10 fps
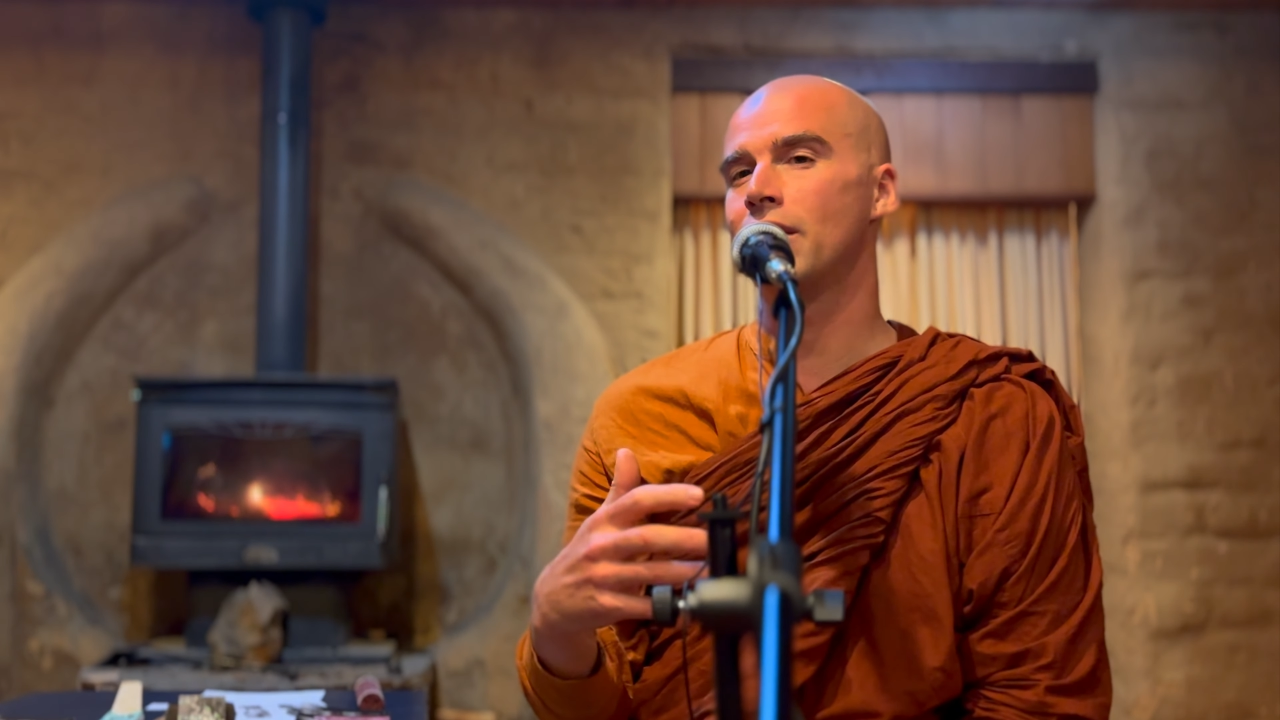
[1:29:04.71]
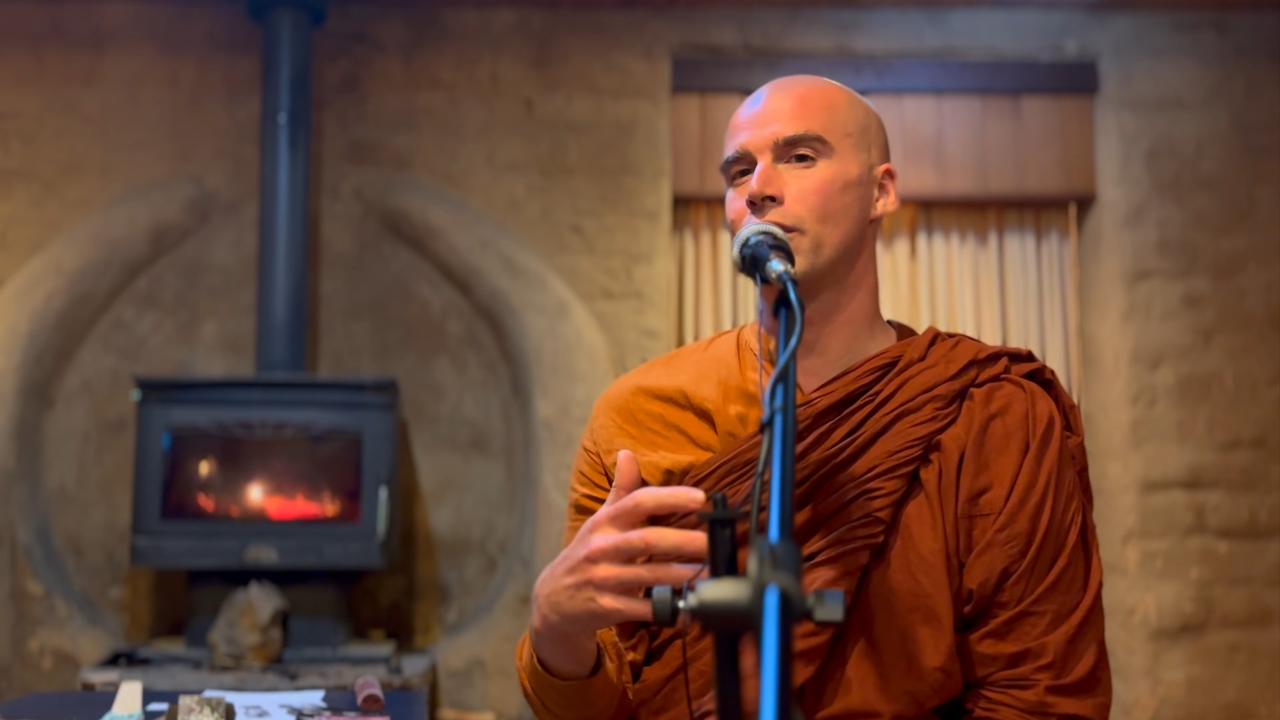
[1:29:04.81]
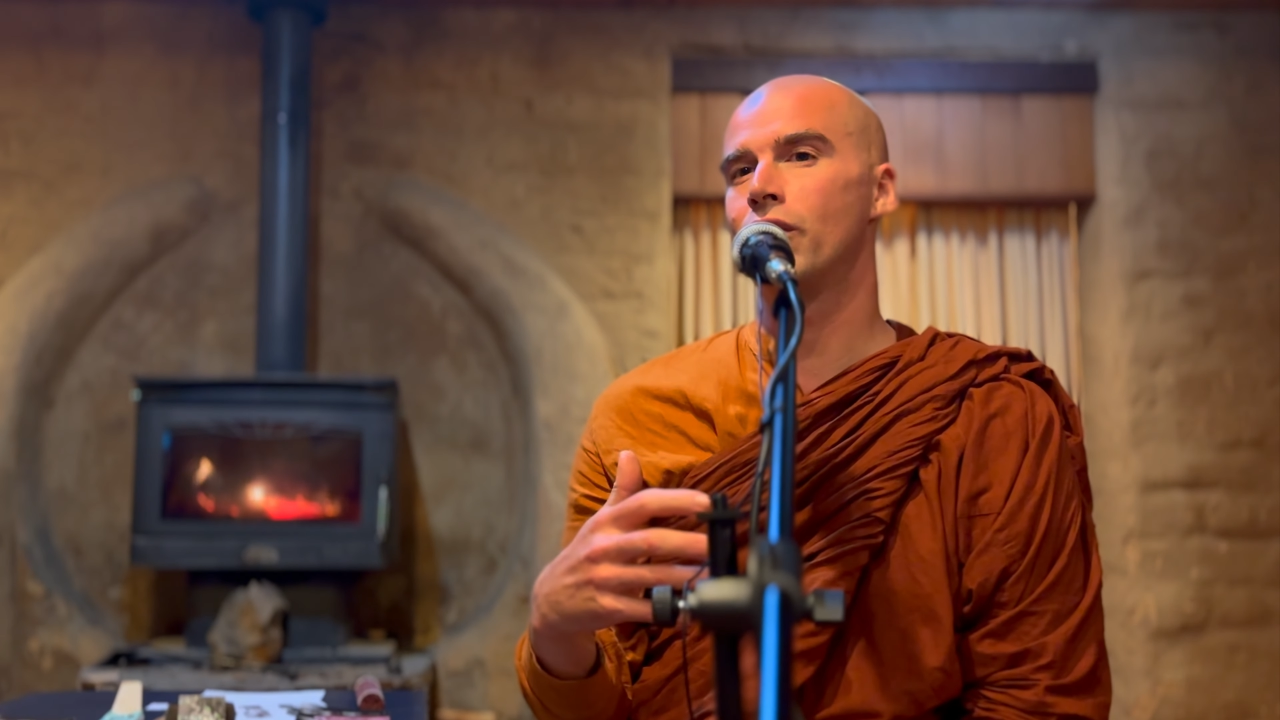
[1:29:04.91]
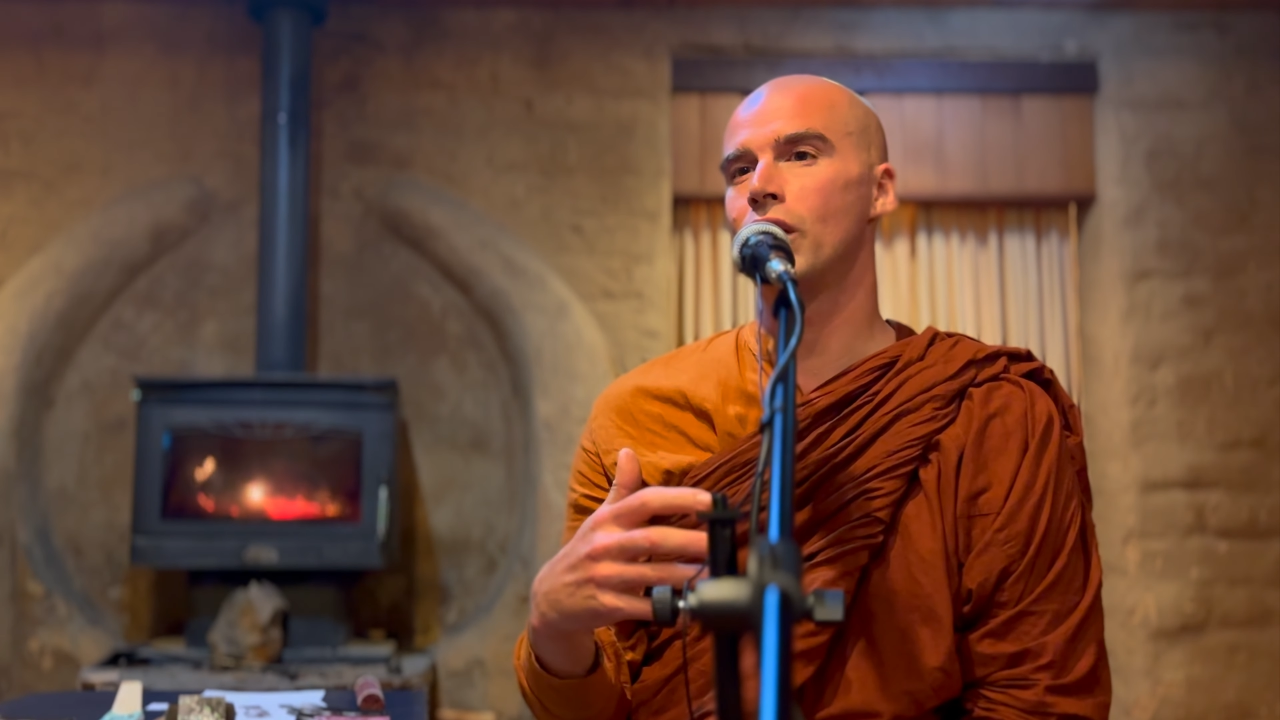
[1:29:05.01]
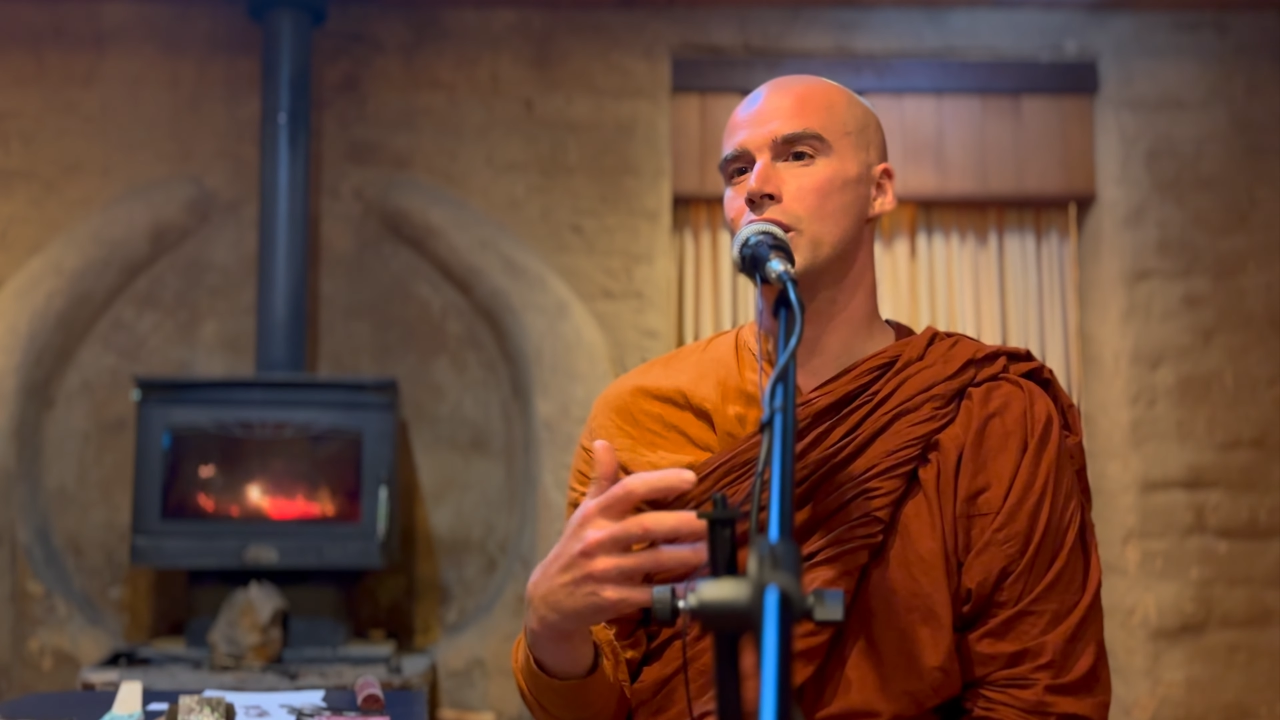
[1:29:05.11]

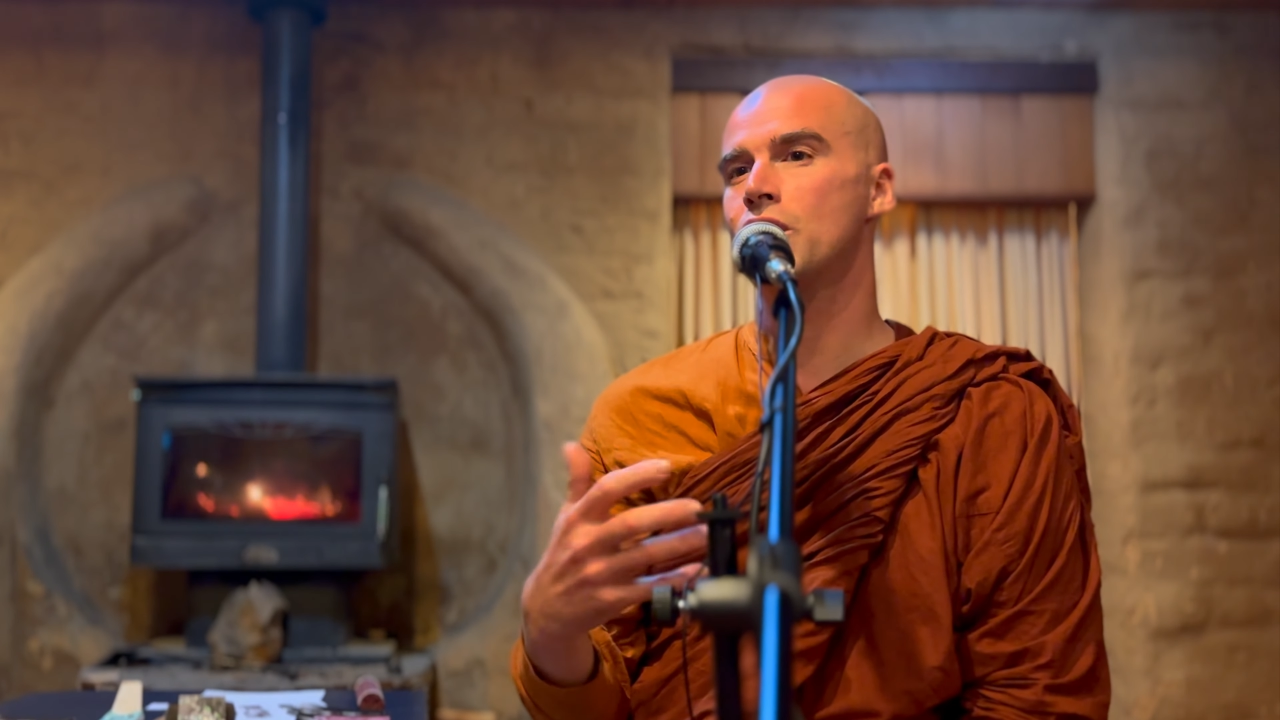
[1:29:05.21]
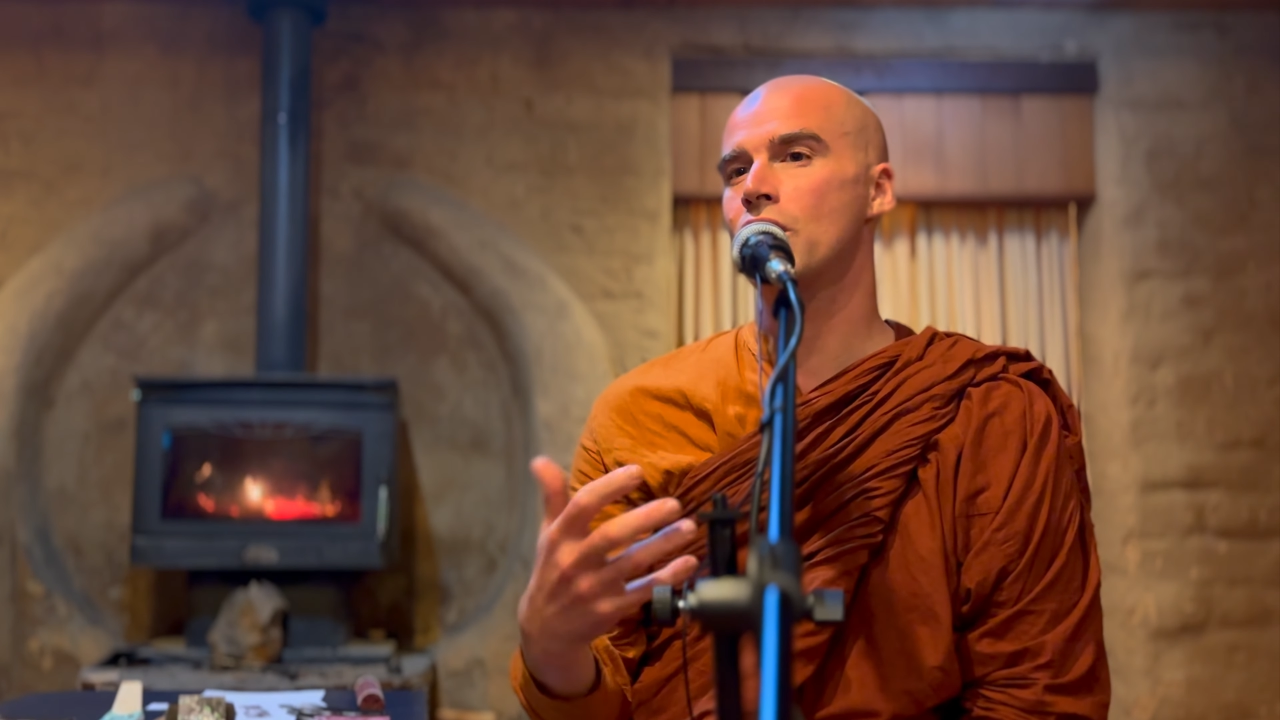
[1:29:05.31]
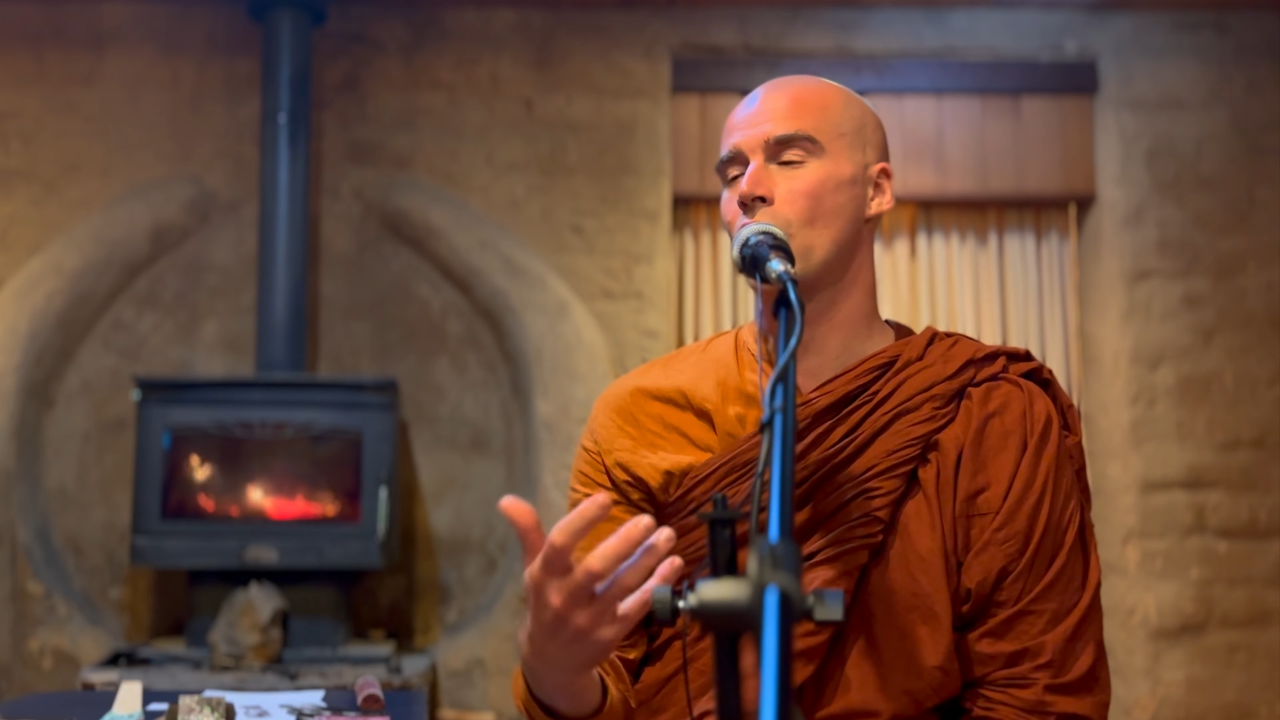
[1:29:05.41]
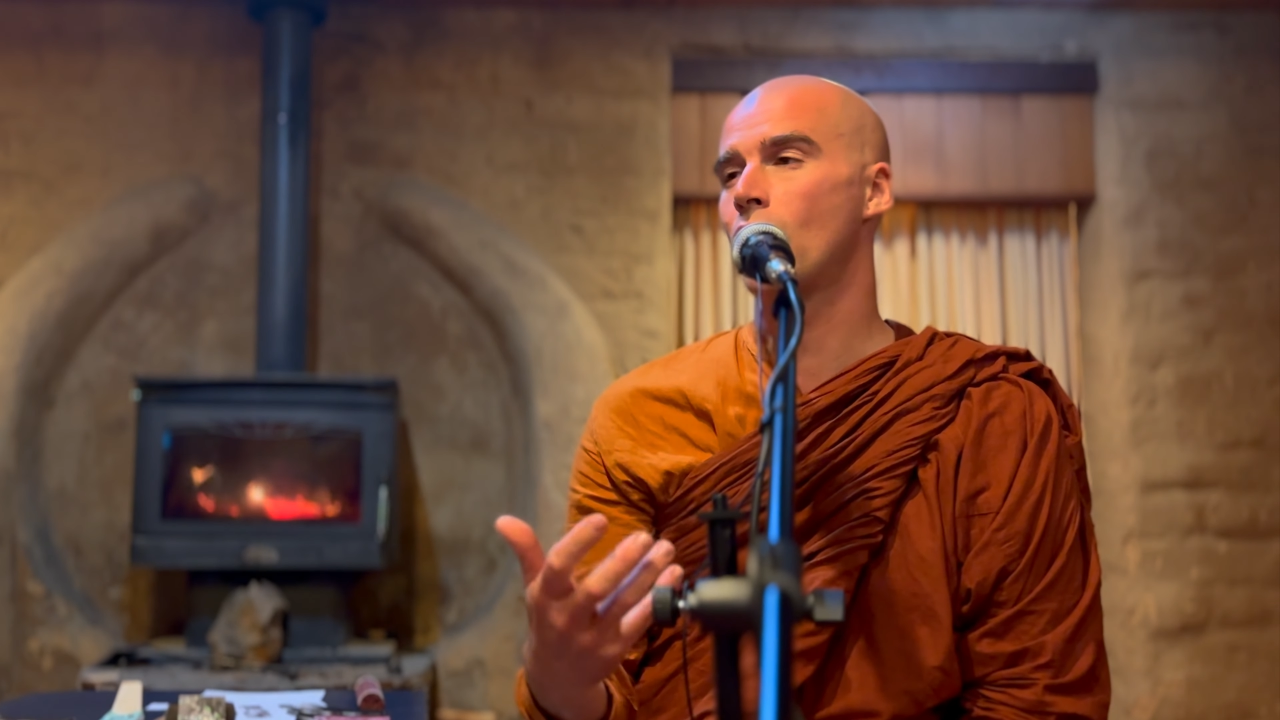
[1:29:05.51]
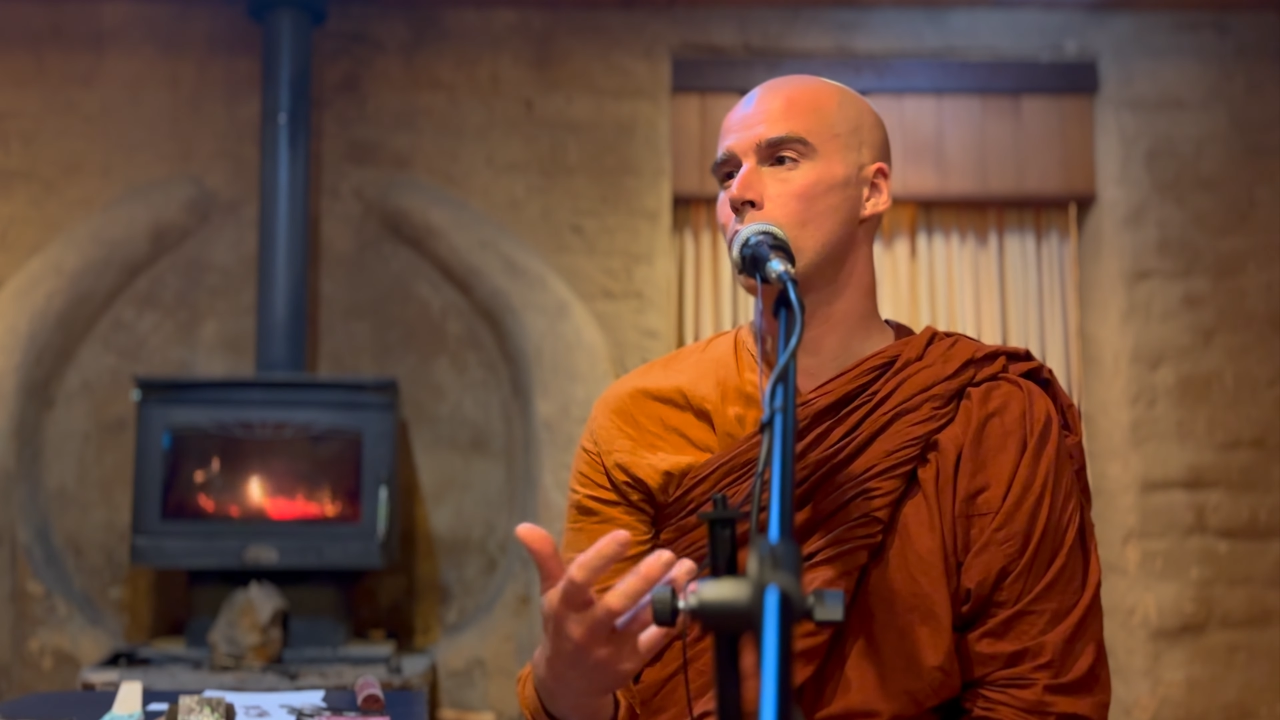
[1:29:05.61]
volitional